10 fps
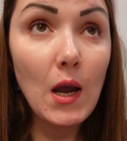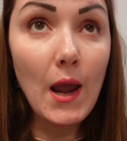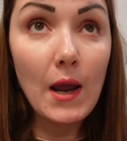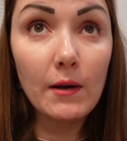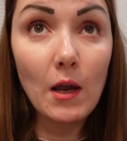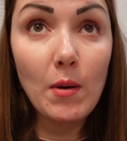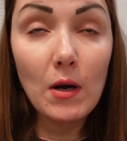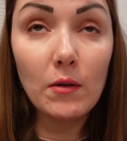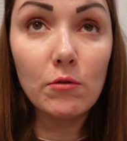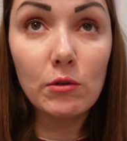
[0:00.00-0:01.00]
at
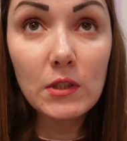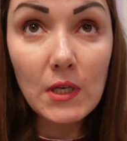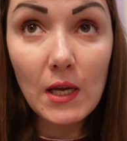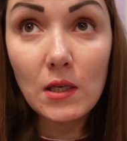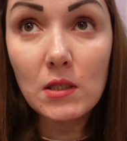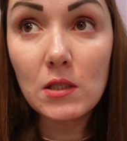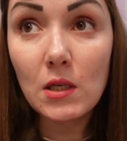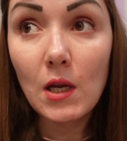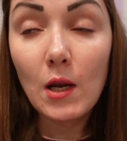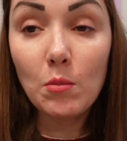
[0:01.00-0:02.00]
about three days
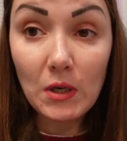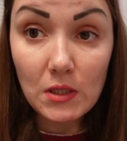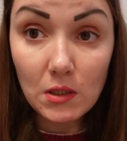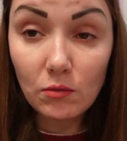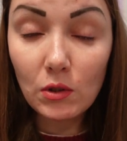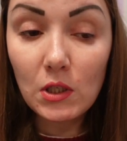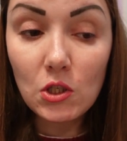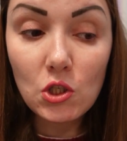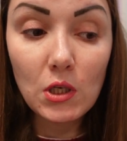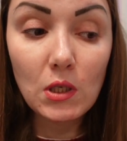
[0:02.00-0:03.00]
past
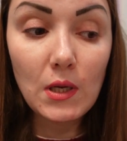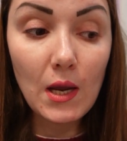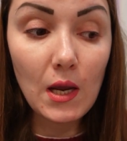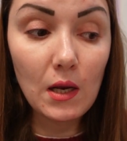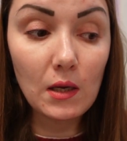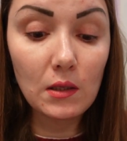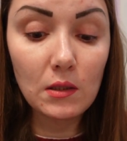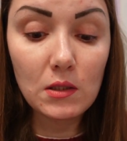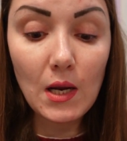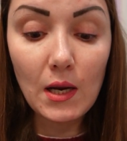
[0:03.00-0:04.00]
ovulation
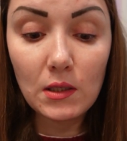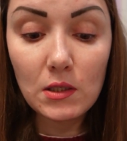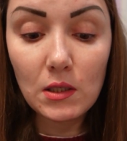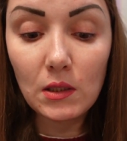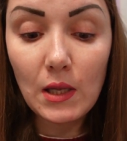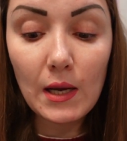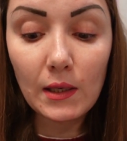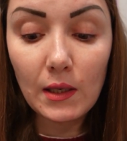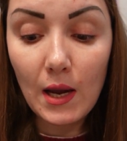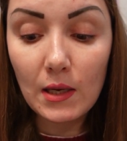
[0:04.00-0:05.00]
and until i
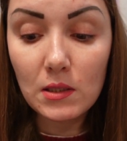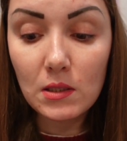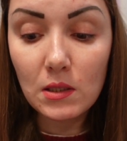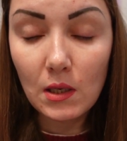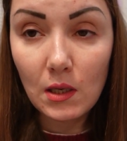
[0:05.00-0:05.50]
get